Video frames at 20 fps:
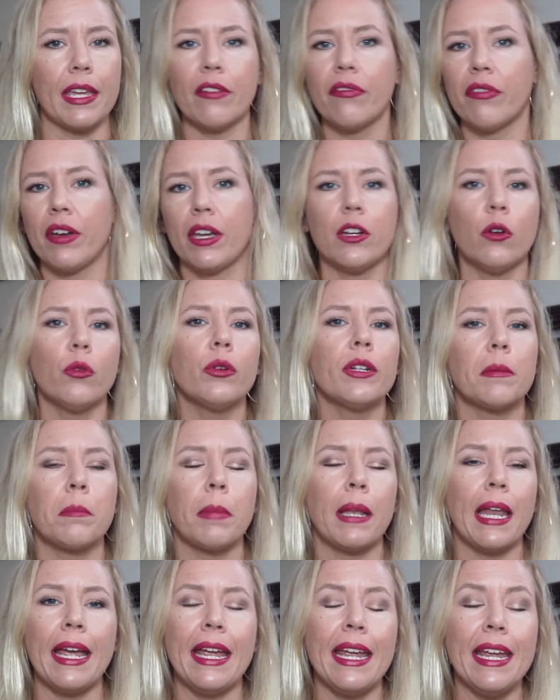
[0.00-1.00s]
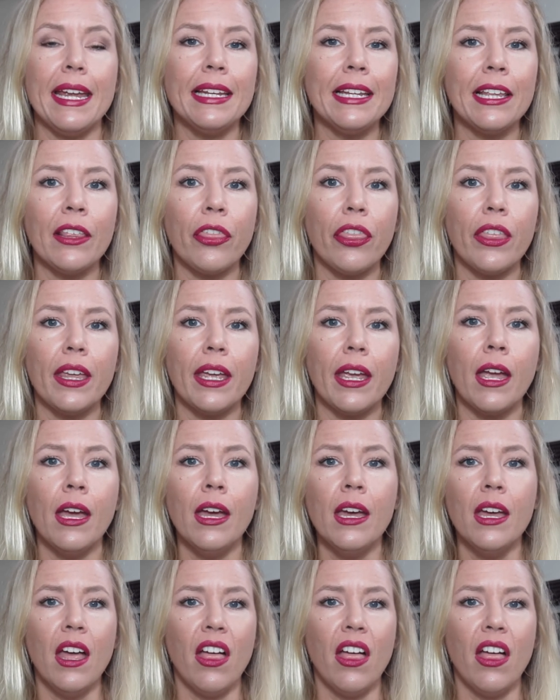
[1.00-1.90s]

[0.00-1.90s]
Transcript: If I don't apply anything,